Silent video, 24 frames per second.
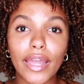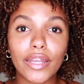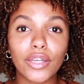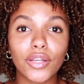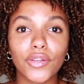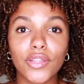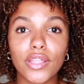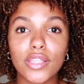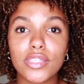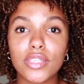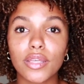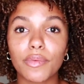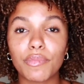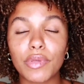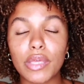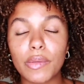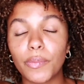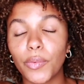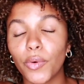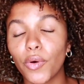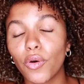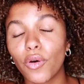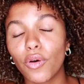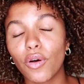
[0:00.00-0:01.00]
I know that some
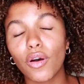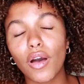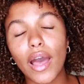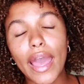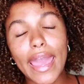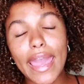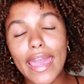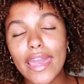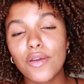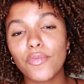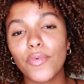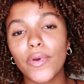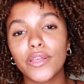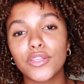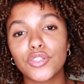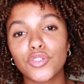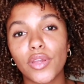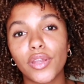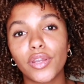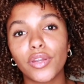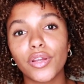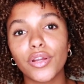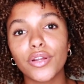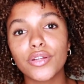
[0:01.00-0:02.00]
people hate
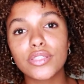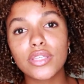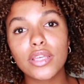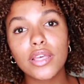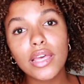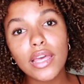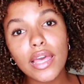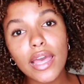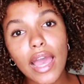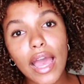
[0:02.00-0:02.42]
waist trainers